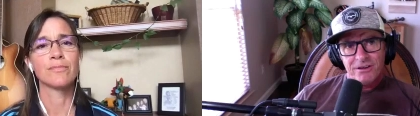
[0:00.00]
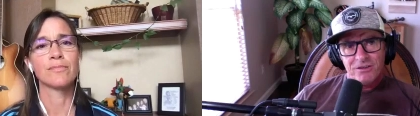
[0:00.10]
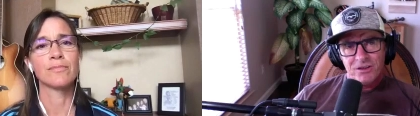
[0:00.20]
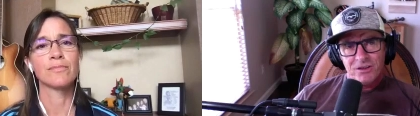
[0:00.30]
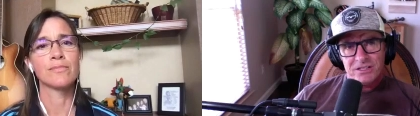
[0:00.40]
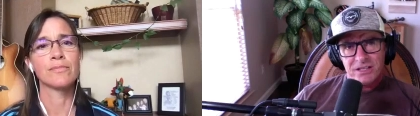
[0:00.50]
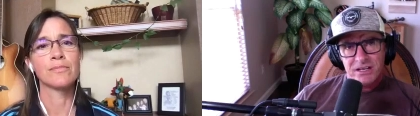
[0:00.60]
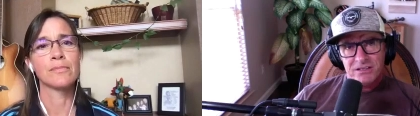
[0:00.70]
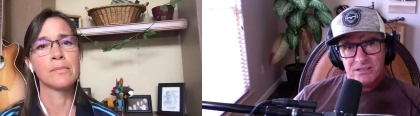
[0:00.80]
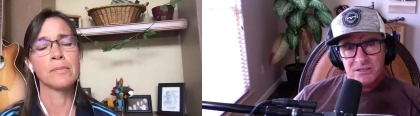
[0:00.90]
Speaker 1: these days
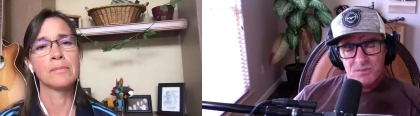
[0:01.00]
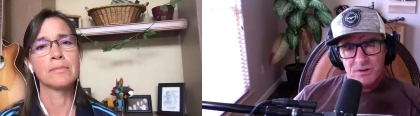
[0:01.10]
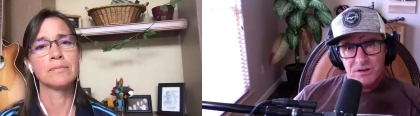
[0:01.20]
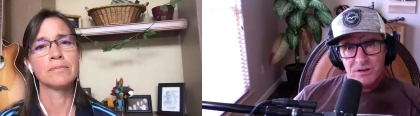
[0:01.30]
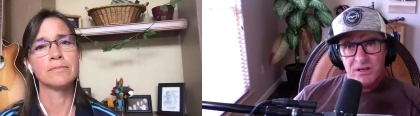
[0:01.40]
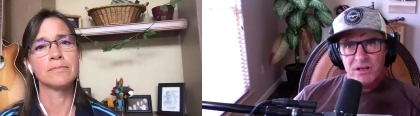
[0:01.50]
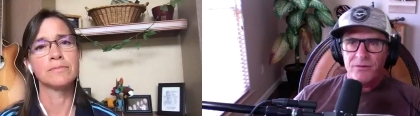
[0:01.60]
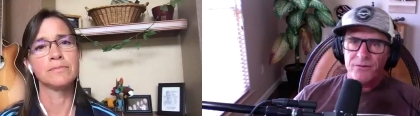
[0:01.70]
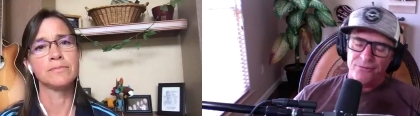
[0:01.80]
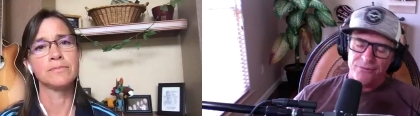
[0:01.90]
it's you know
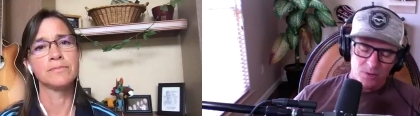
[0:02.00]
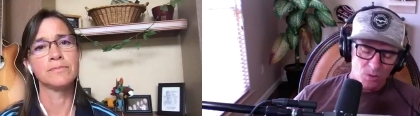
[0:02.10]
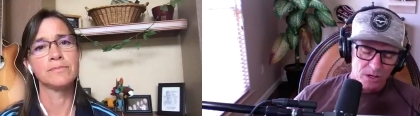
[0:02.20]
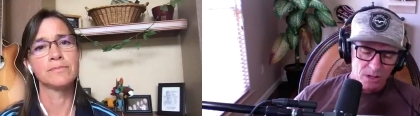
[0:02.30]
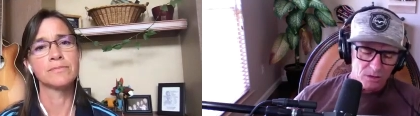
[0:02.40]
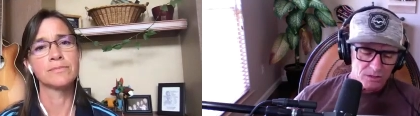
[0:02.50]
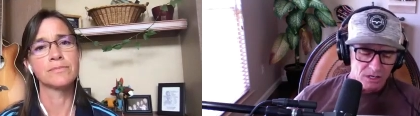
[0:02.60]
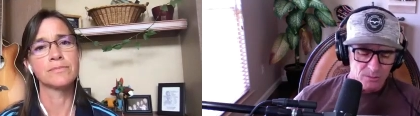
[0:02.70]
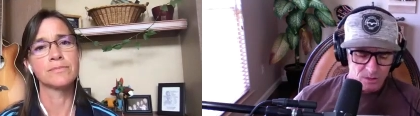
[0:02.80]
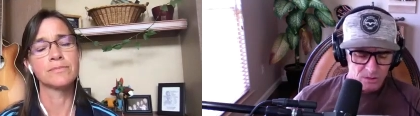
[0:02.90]
for quite a long time
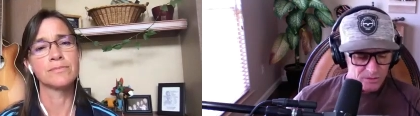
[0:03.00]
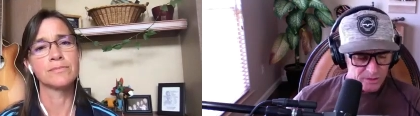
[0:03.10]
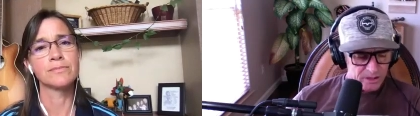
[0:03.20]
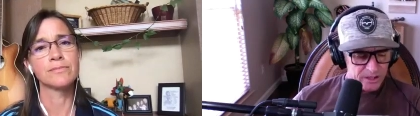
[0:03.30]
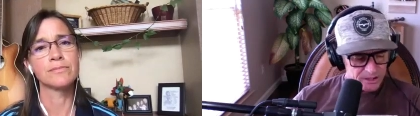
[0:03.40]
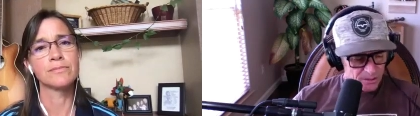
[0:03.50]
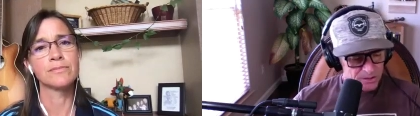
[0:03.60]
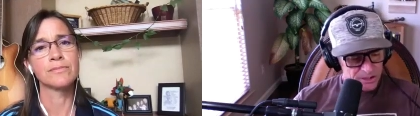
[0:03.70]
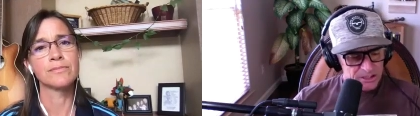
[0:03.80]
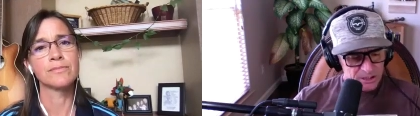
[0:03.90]
when I was doing clinics, I was
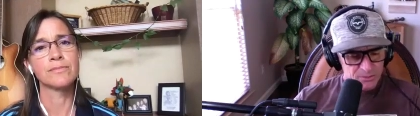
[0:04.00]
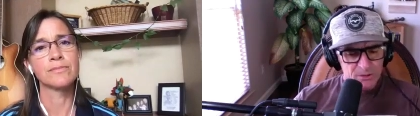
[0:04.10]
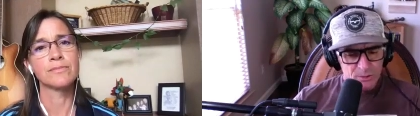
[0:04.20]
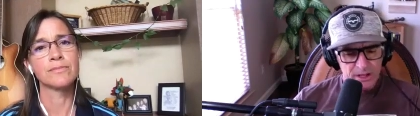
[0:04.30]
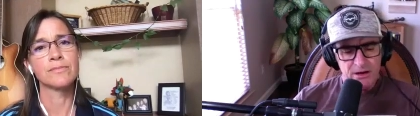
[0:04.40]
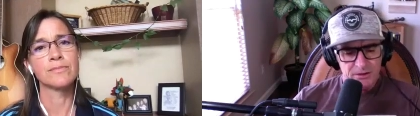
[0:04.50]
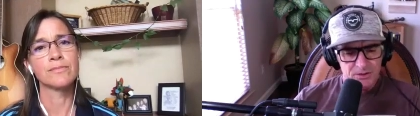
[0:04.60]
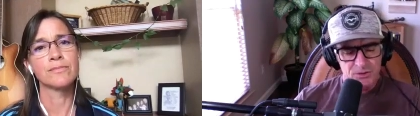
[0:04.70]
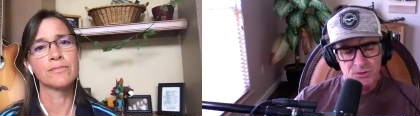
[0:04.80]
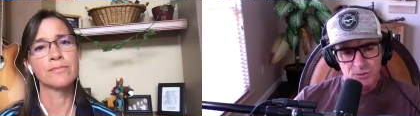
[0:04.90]
teaching people how
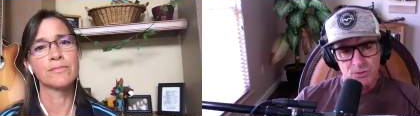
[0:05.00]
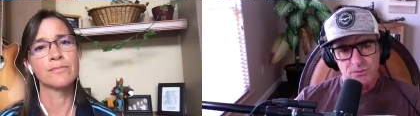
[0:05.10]
to